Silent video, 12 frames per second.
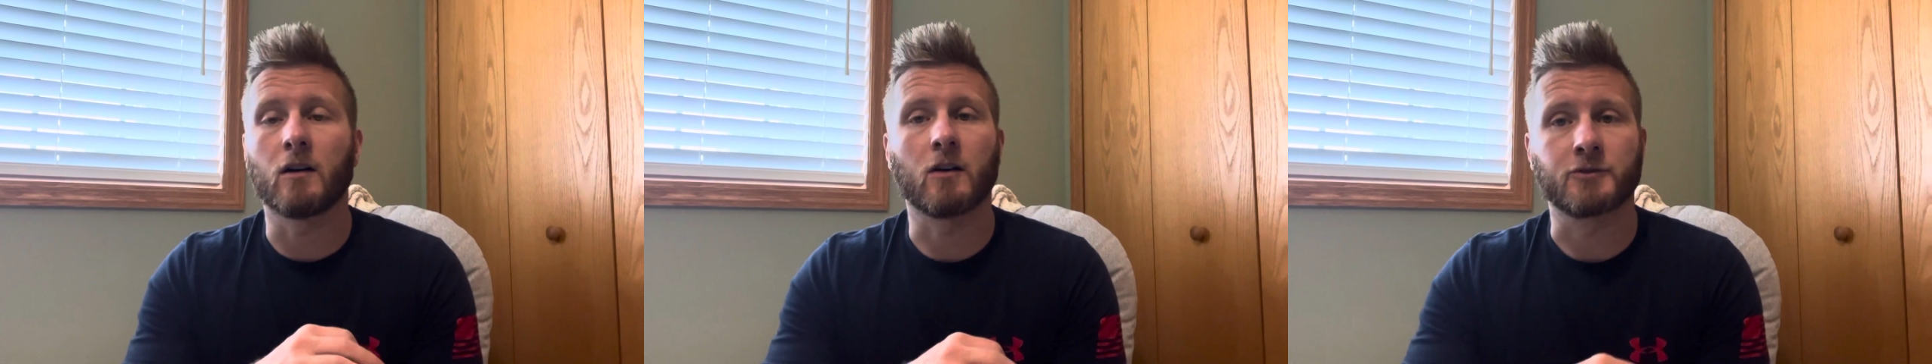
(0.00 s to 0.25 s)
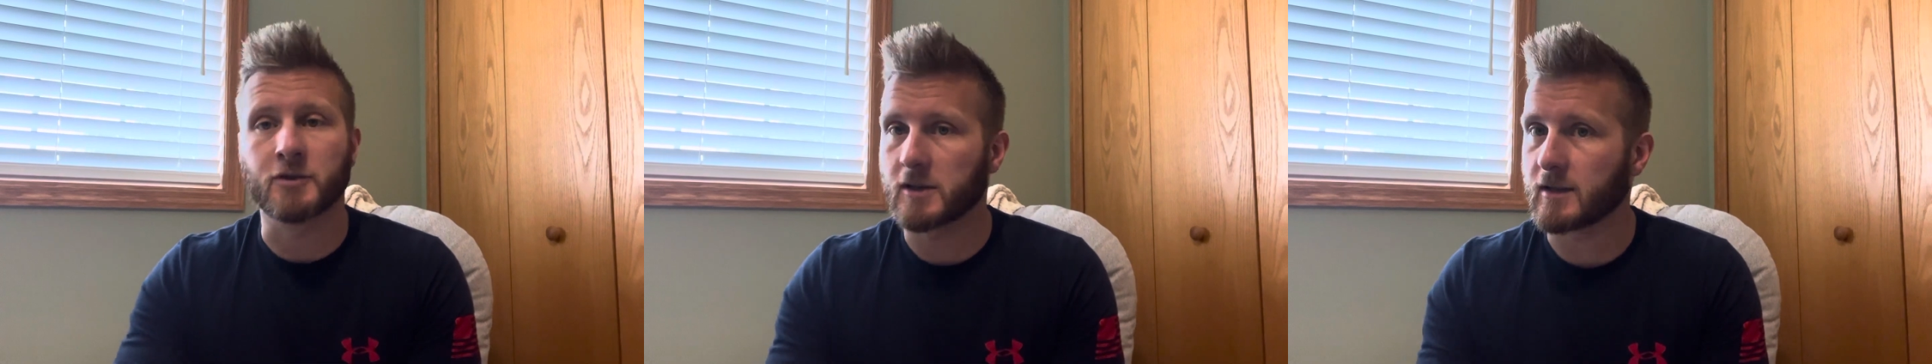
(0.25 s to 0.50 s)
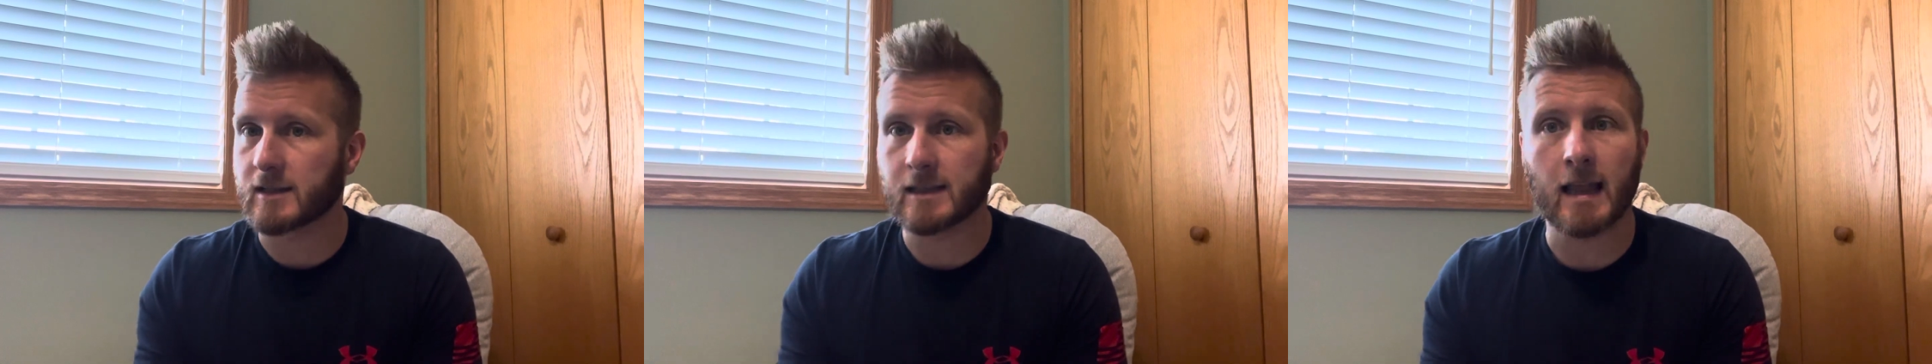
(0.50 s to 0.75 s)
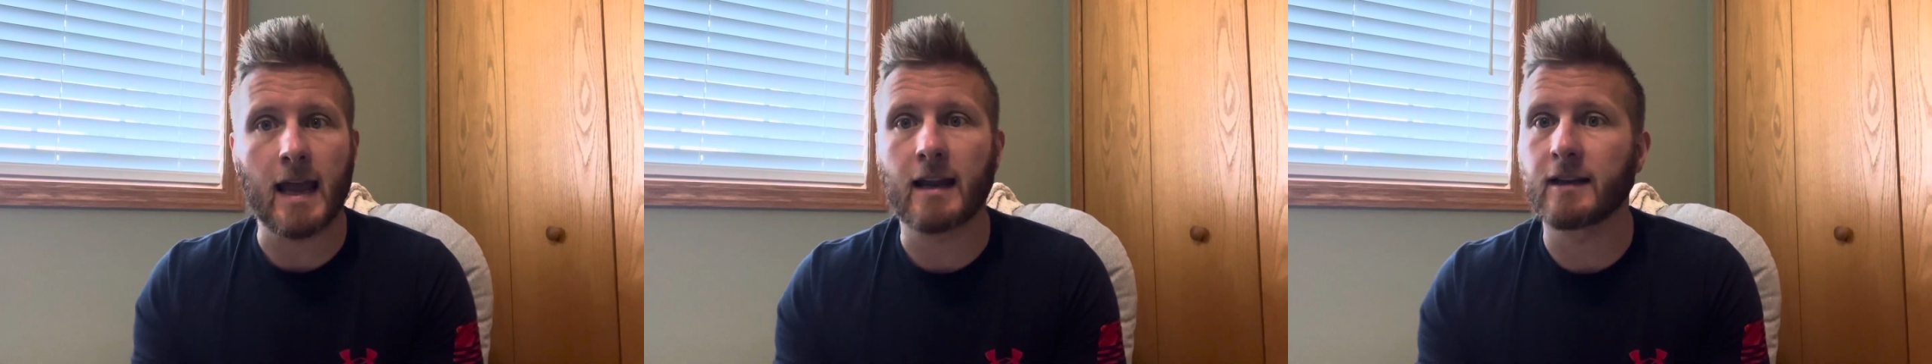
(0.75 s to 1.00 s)
just a
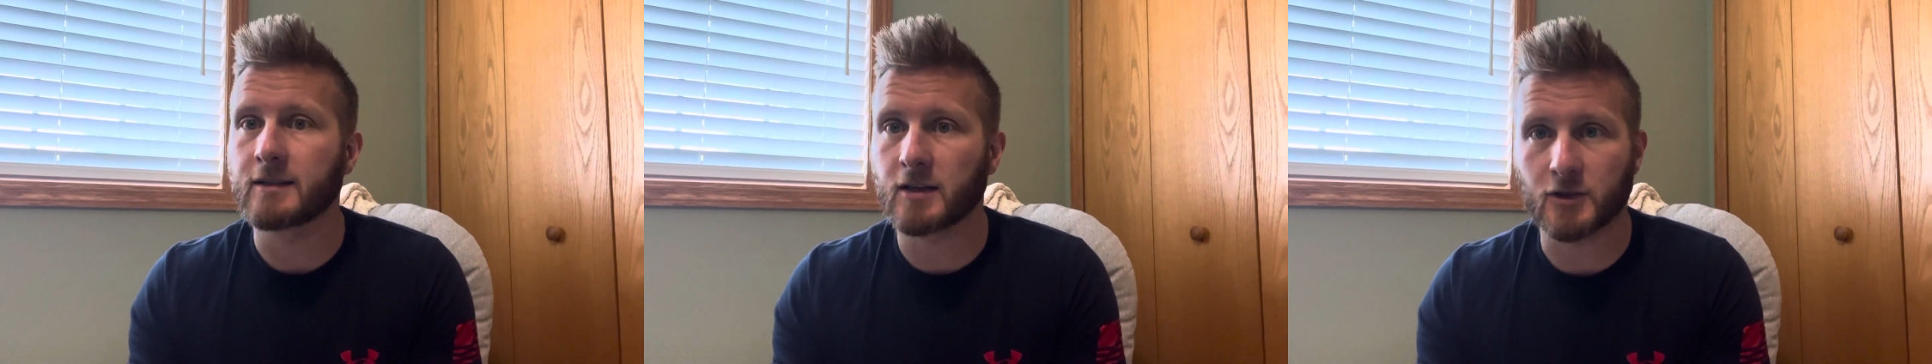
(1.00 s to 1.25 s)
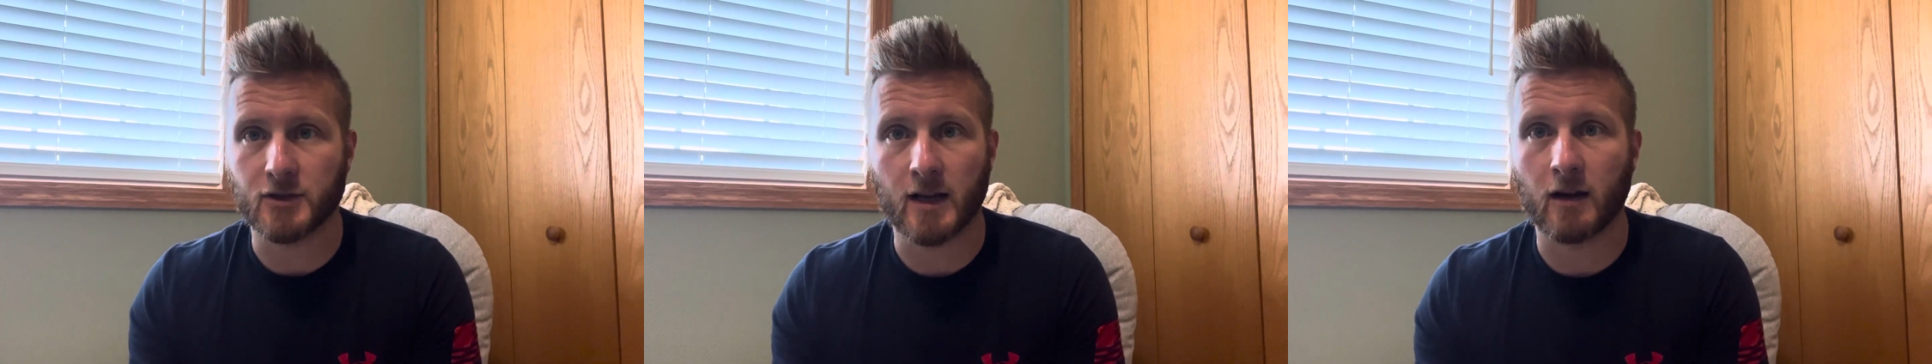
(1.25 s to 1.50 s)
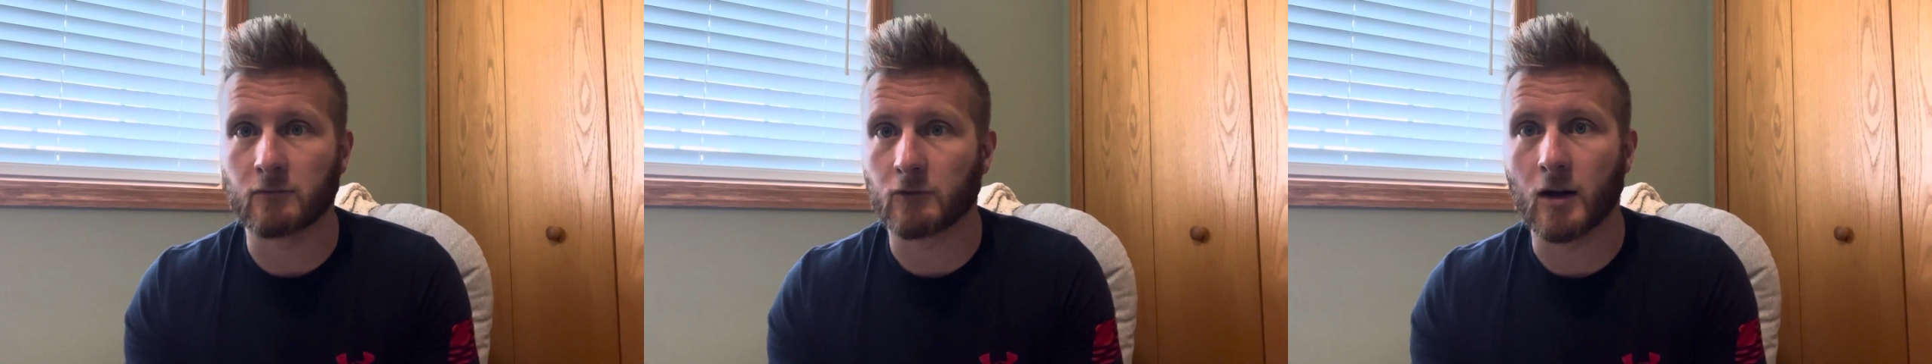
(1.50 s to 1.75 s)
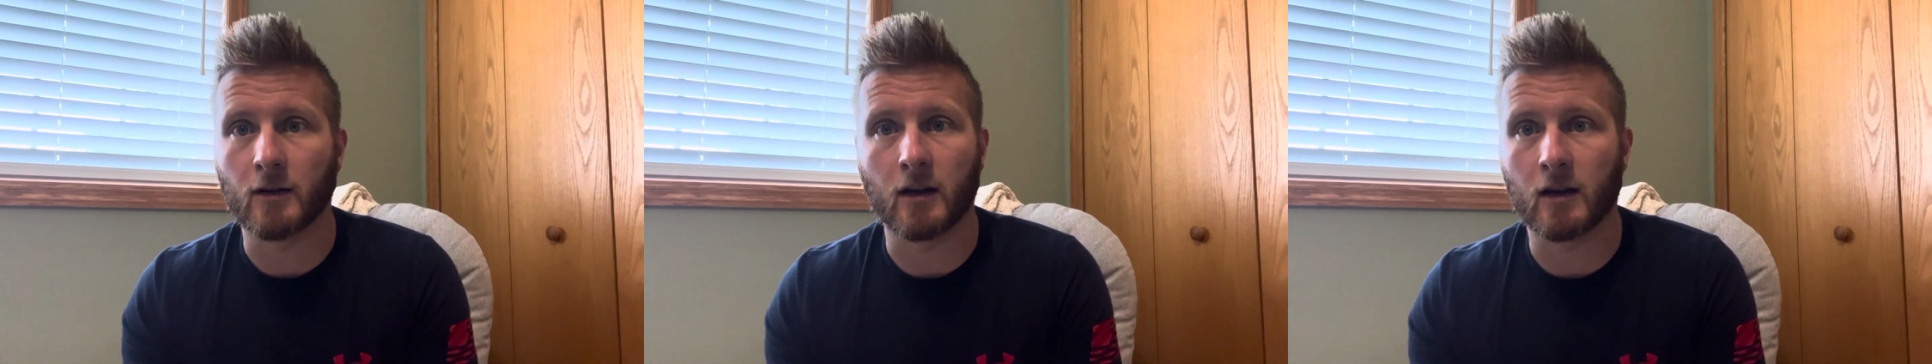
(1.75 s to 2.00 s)
slant and touchdown
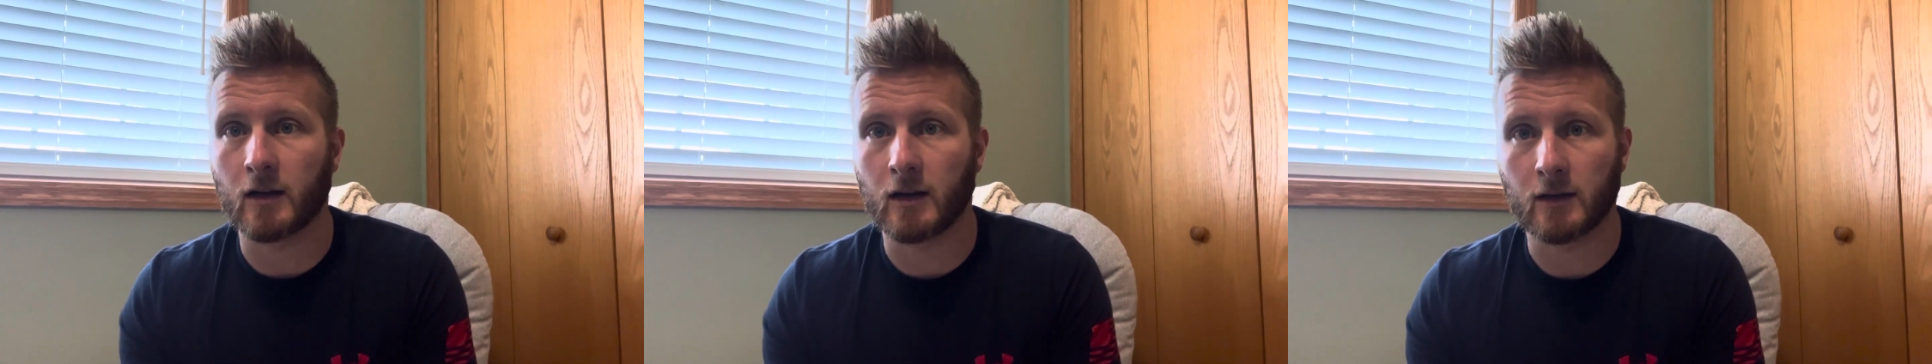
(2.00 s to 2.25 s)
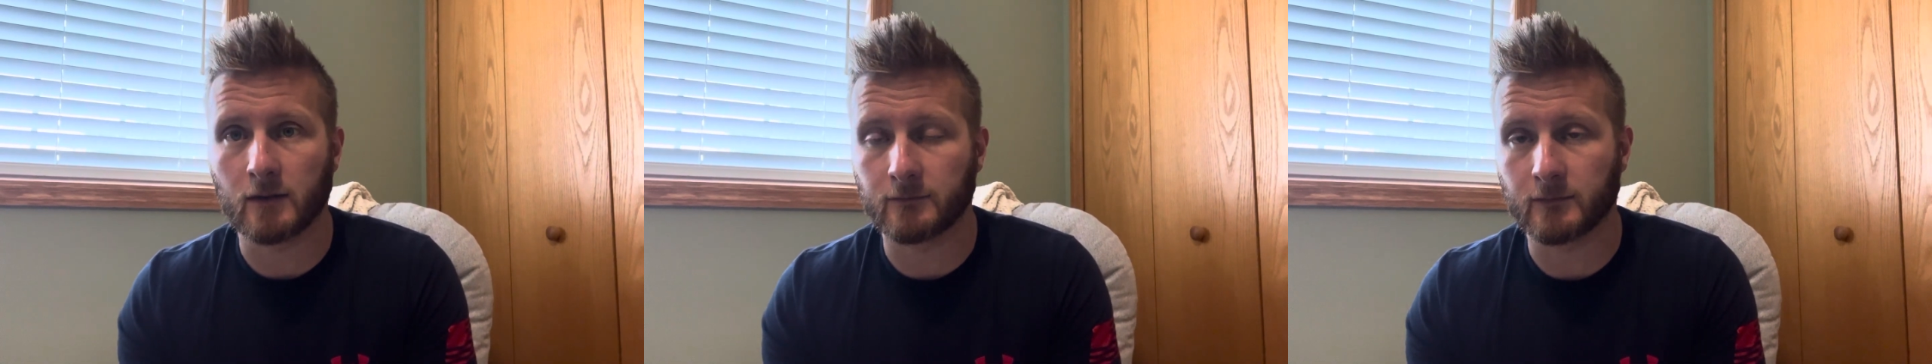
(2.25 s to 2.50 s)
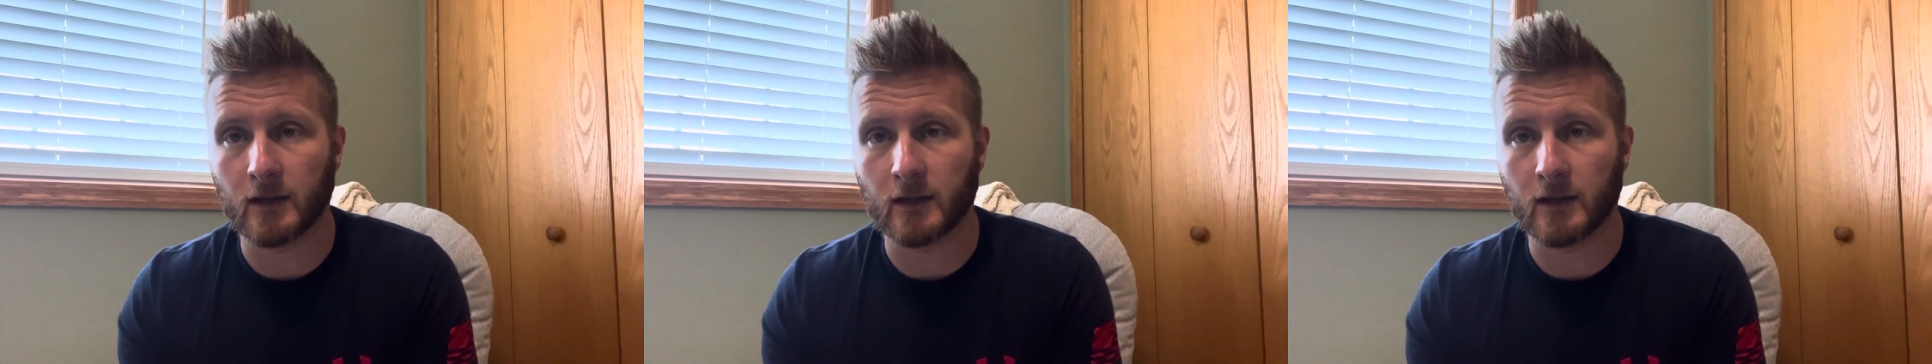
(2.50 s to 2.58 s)
run